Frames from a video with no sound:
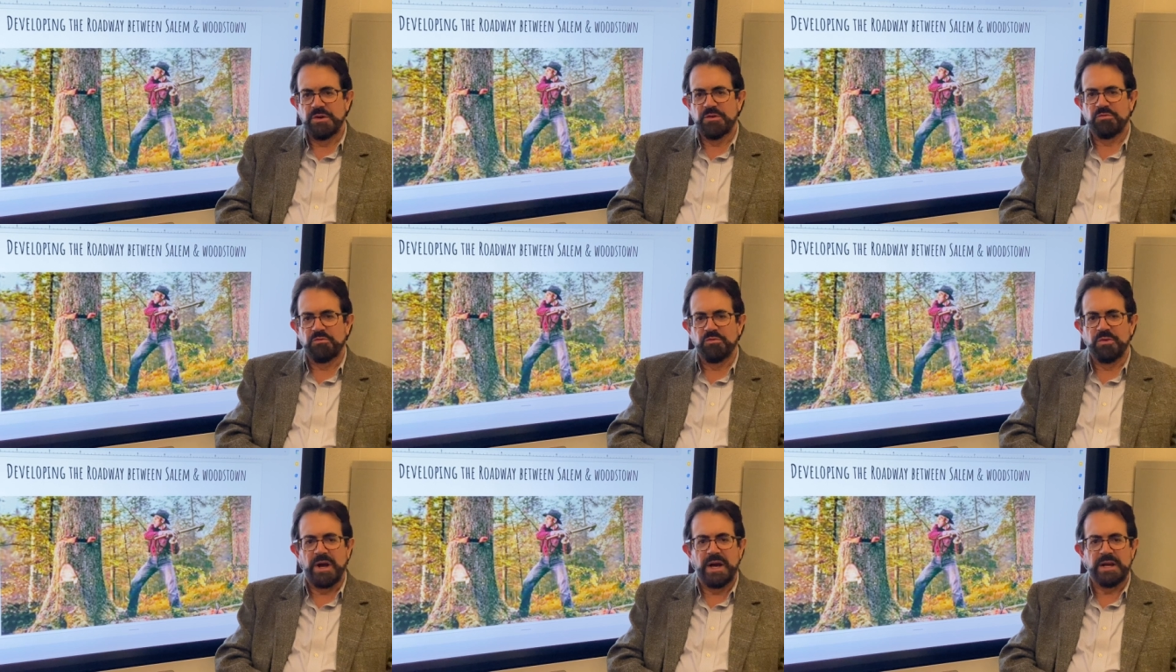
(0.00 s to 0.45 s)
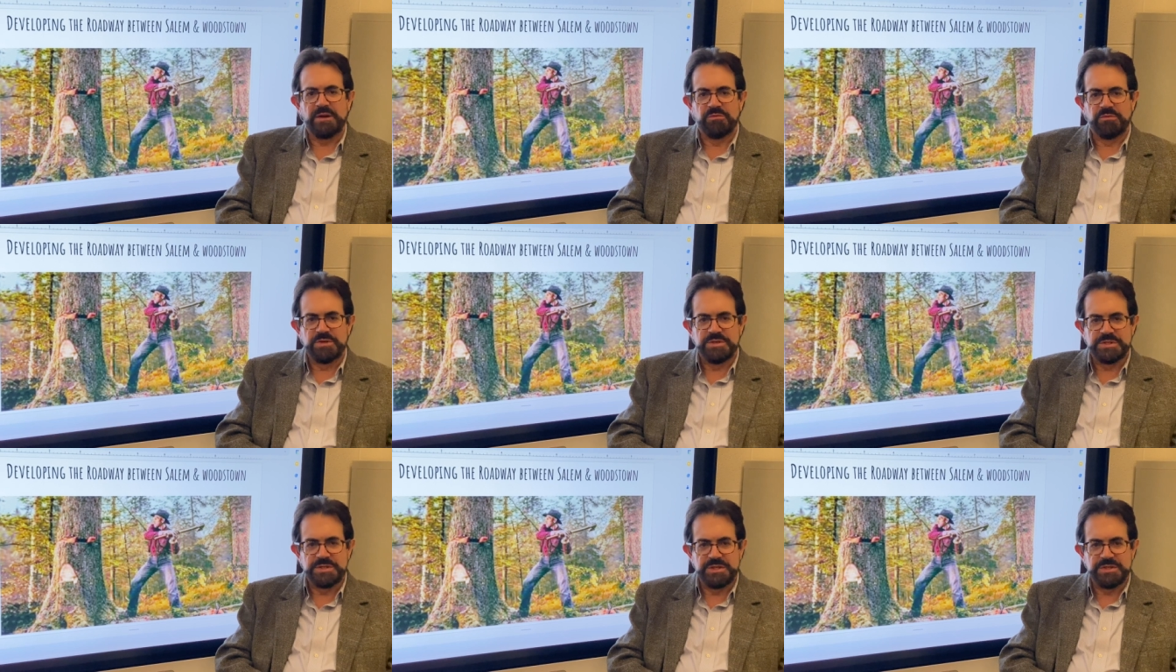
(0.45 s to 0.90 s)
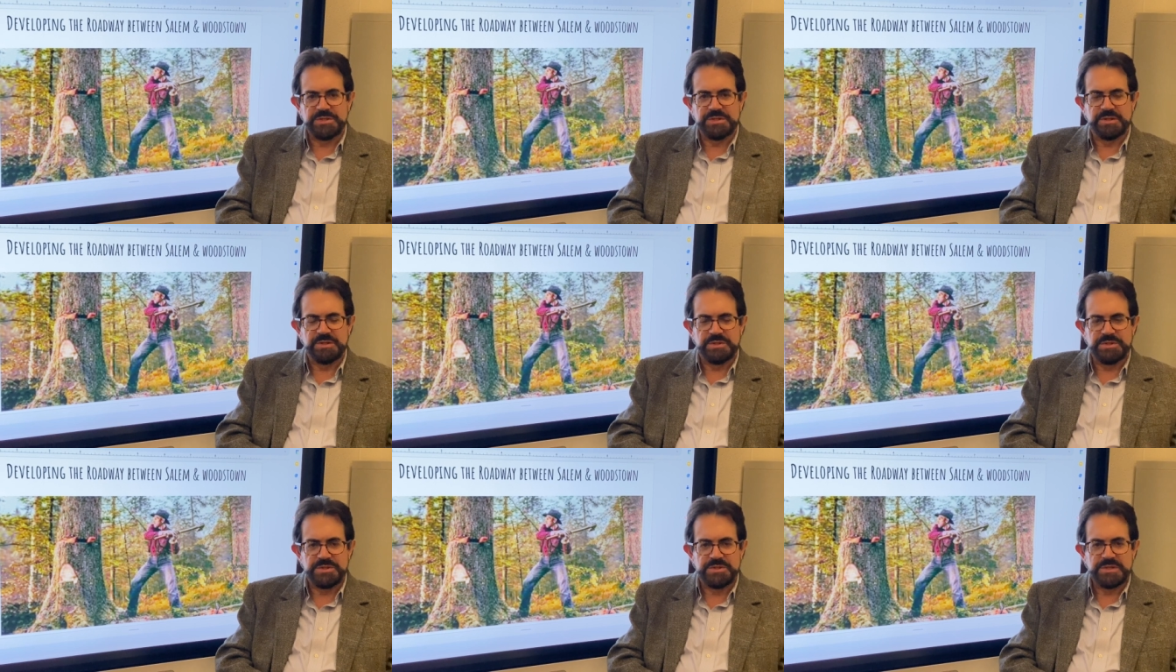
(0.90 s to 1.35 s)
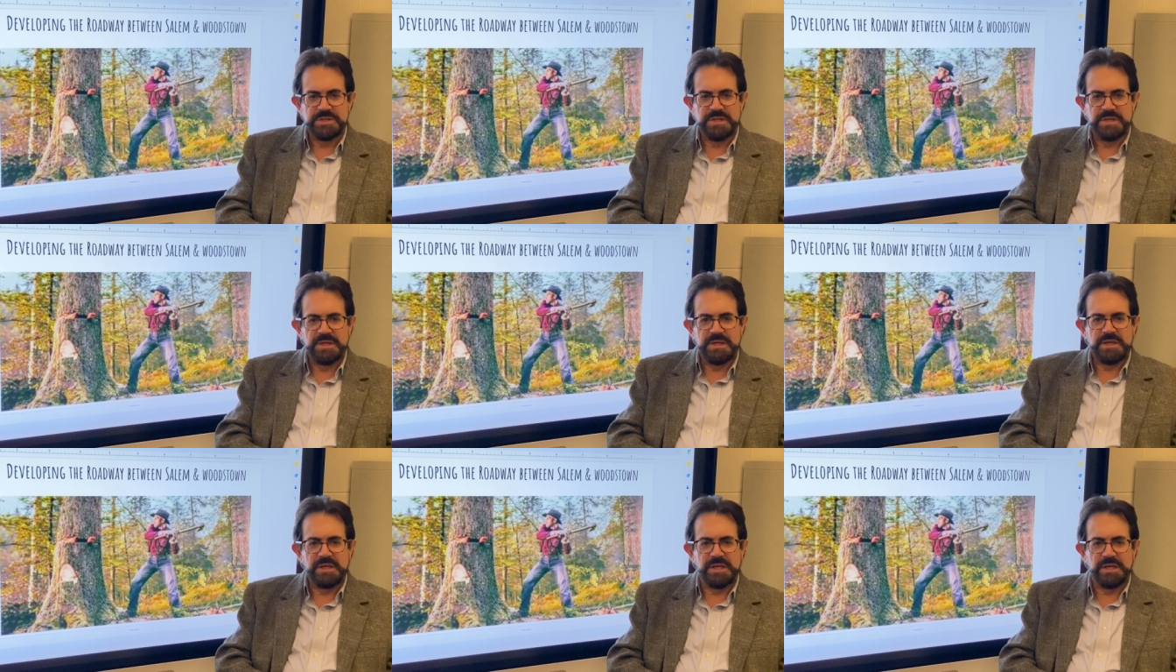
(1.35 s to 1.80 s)
rot resistance
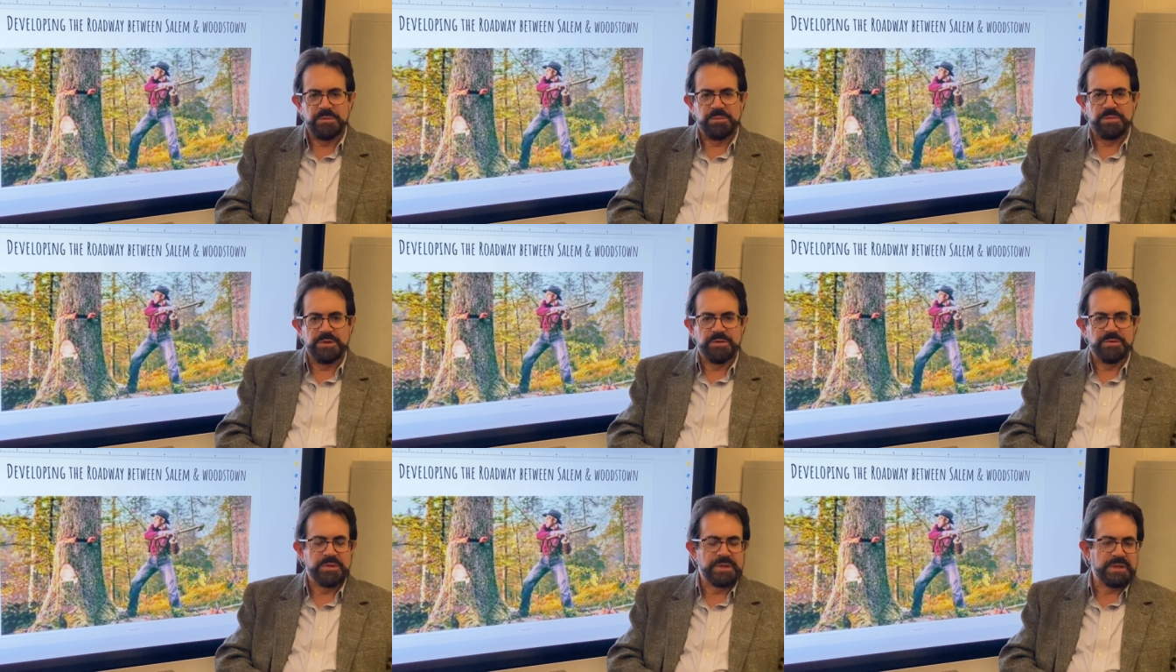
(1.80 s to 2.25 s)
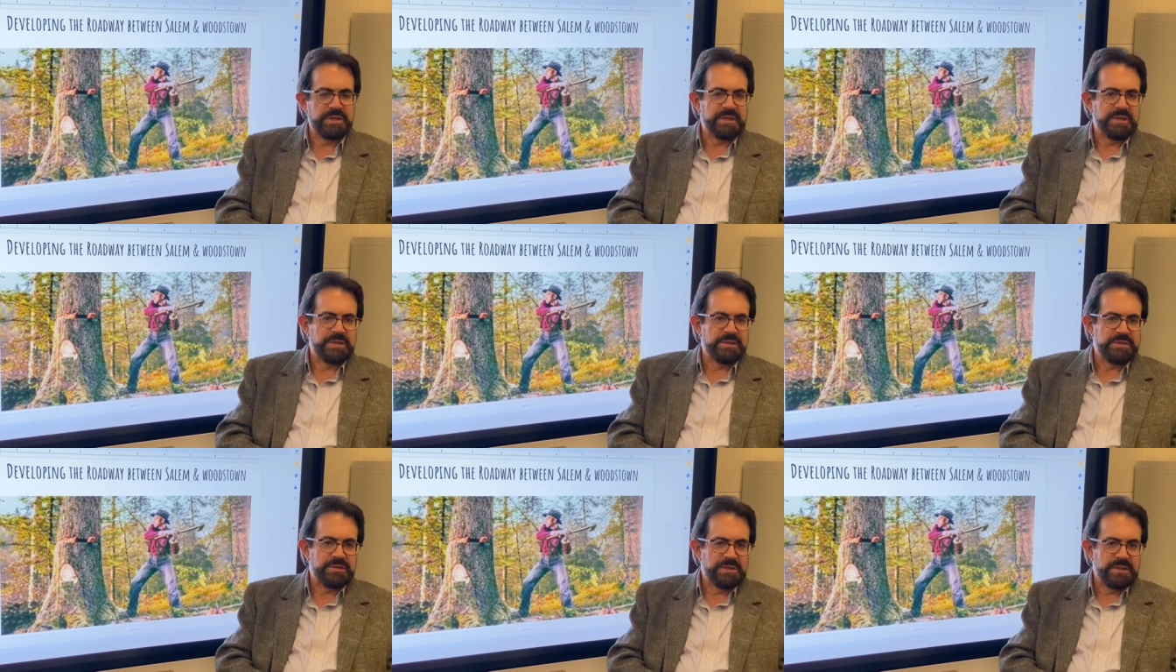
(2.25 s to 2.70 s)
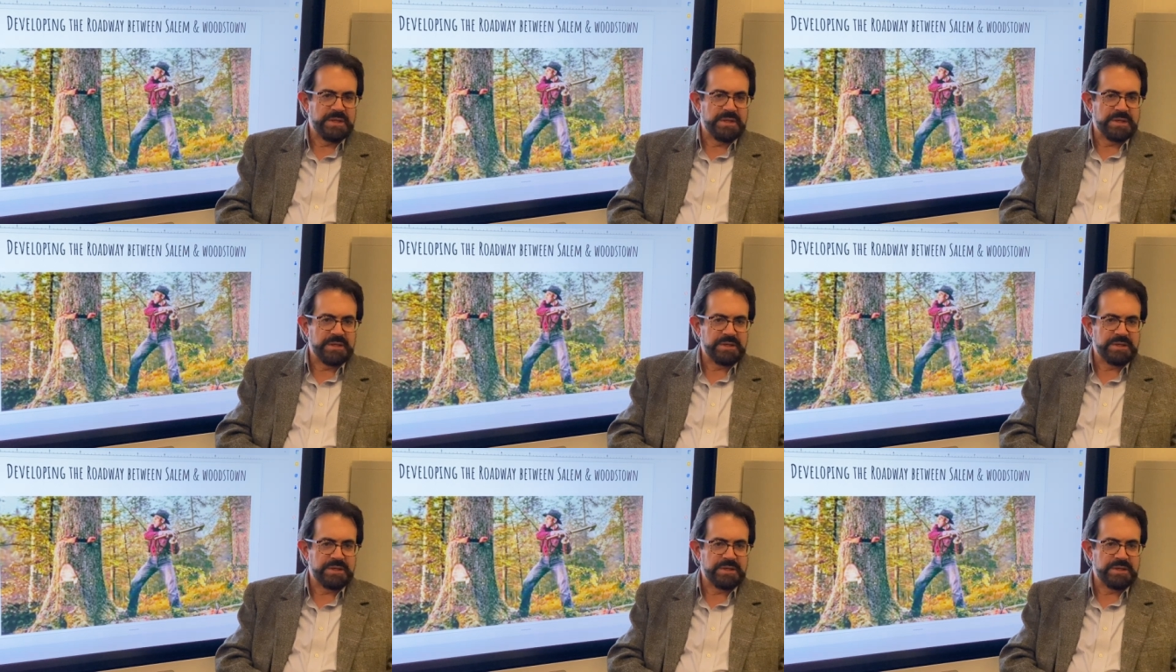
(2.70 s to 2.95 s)
in building and uh,